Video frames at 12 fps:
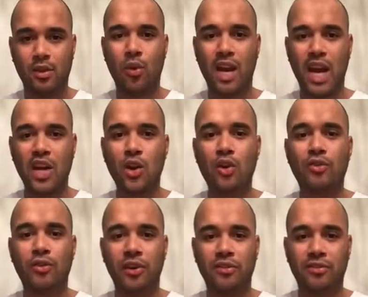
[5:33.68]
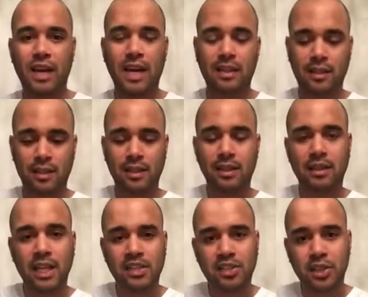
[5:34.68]

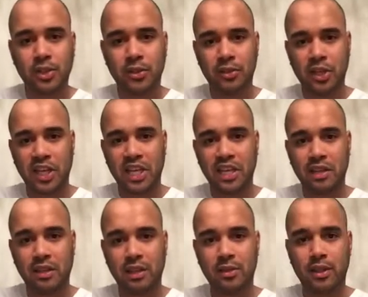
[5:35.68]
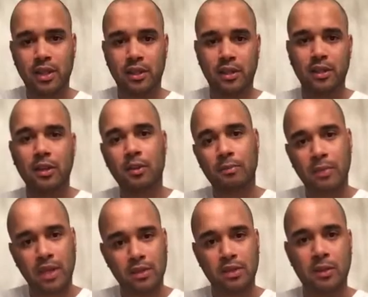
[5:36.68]
that children are getting killed here
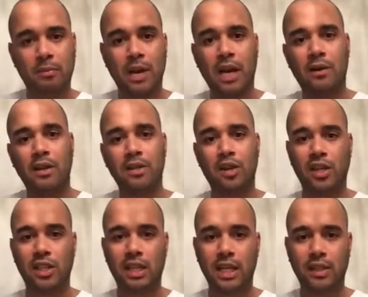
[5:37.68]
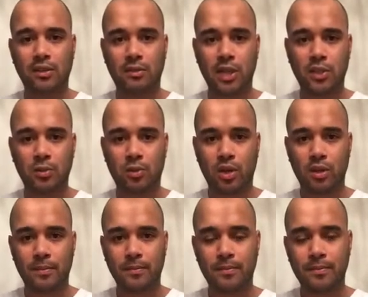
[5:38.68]
because their parents are denied the right to
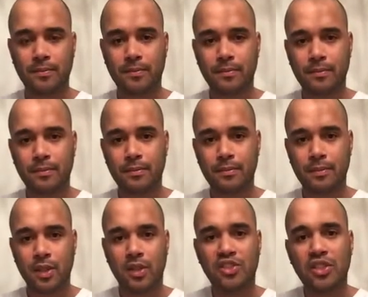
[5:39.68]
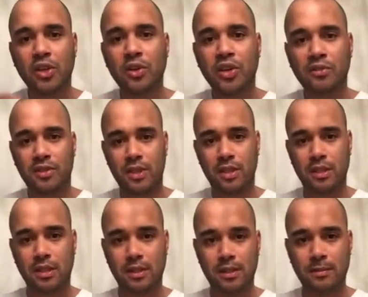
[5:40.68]
work. The children of
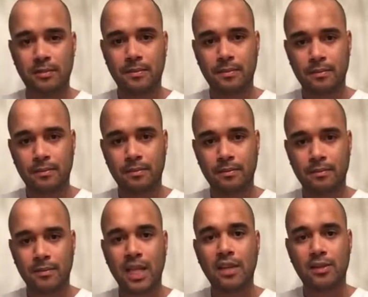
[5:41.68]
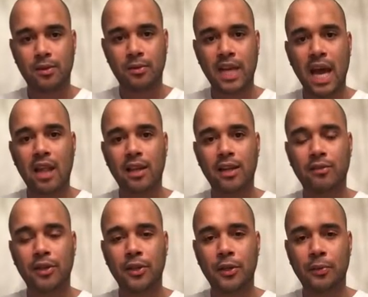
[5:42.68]
citizens. That's the reality of
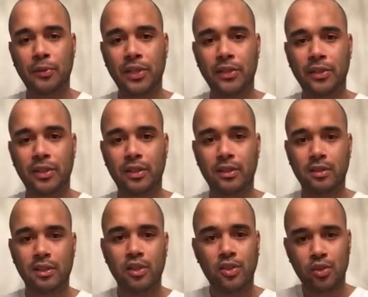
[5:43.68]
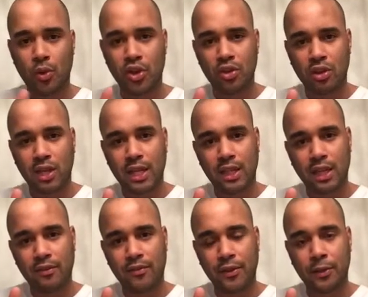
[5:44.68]
the European Union. So when you look at
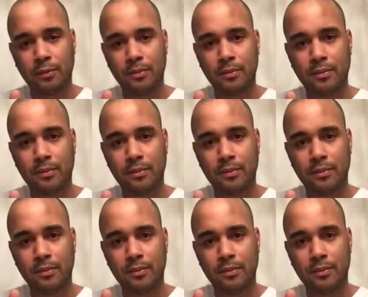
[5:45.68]
that film,